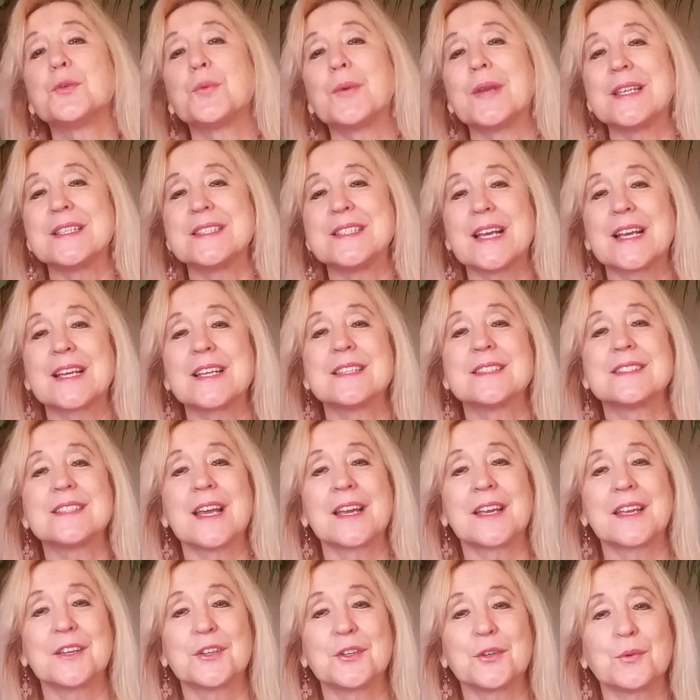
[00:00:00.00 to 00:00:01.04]
22nd
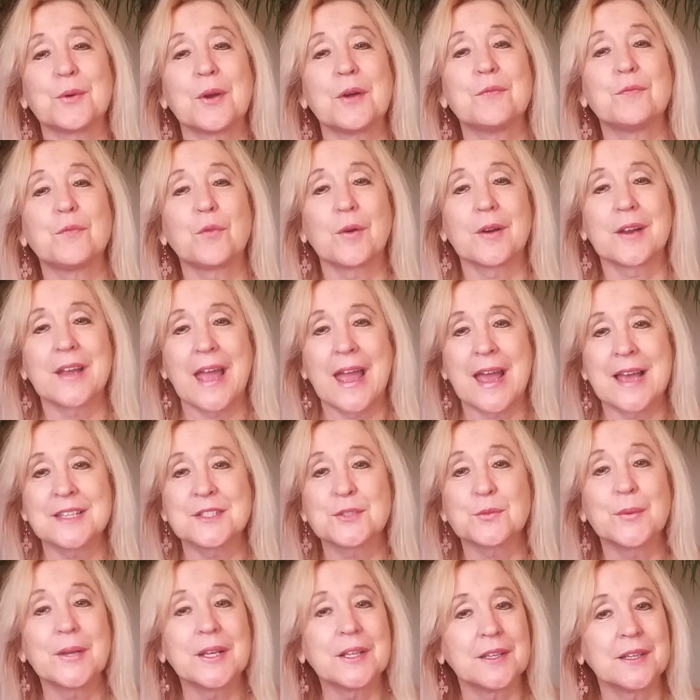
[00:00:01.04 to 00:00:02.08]
Psychic Tarot
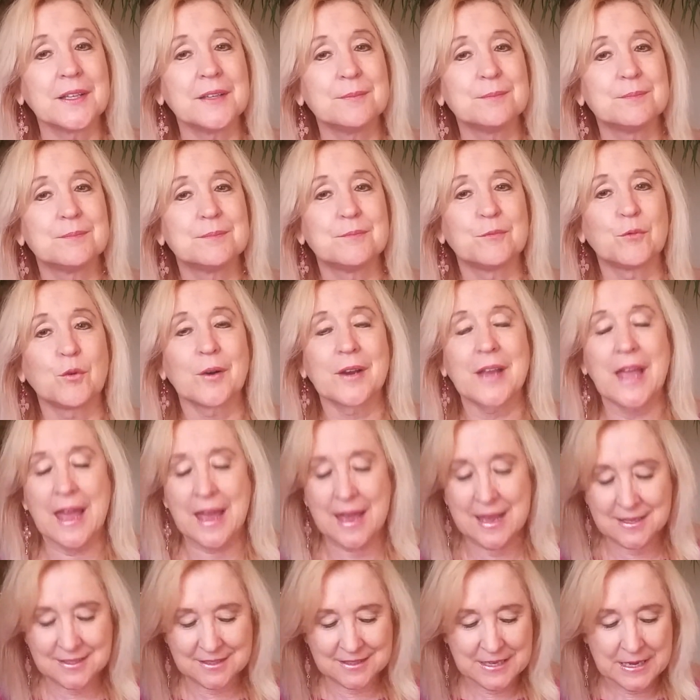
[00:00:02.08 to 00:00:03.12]
forecast, weekly
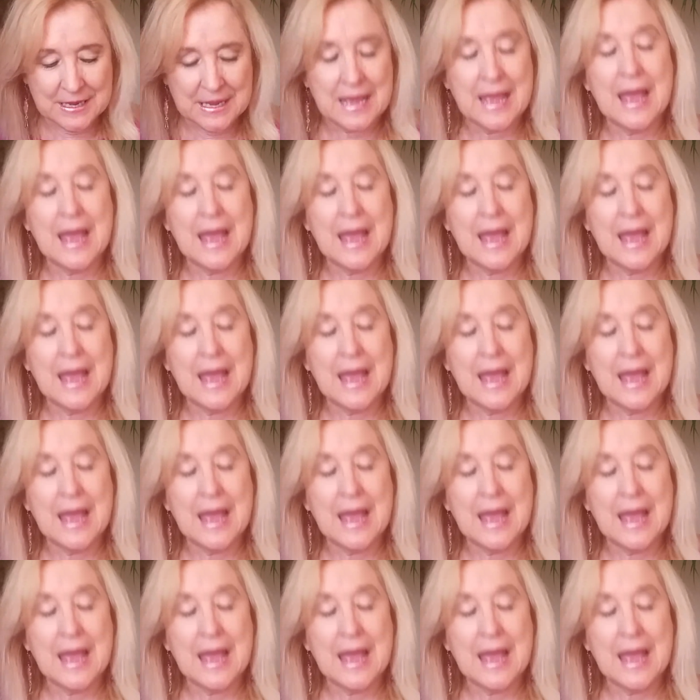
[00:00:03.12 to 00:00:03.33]
forecast.